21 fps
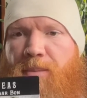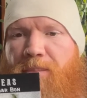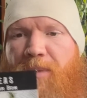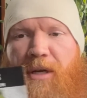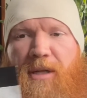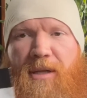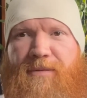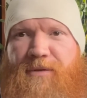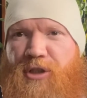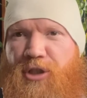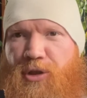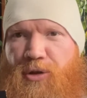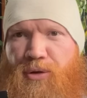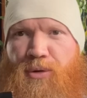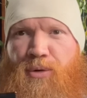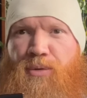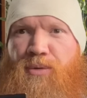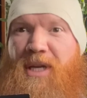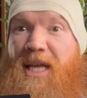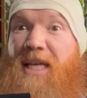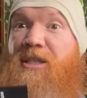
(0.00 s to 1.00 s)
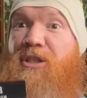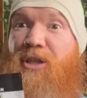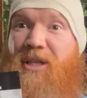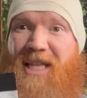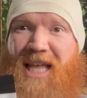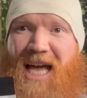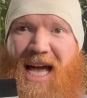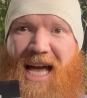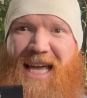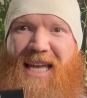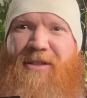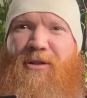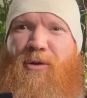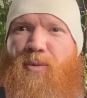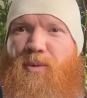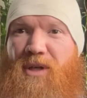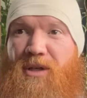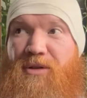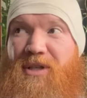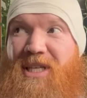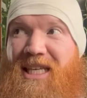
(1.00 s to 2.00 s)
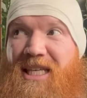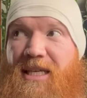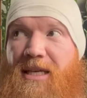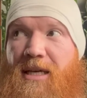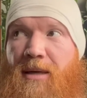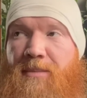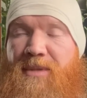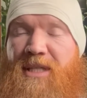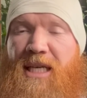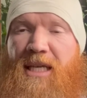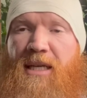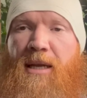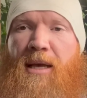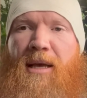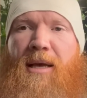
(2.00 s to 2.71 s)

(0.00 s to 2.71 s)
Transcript: middle of June and July, and the real heat comes in,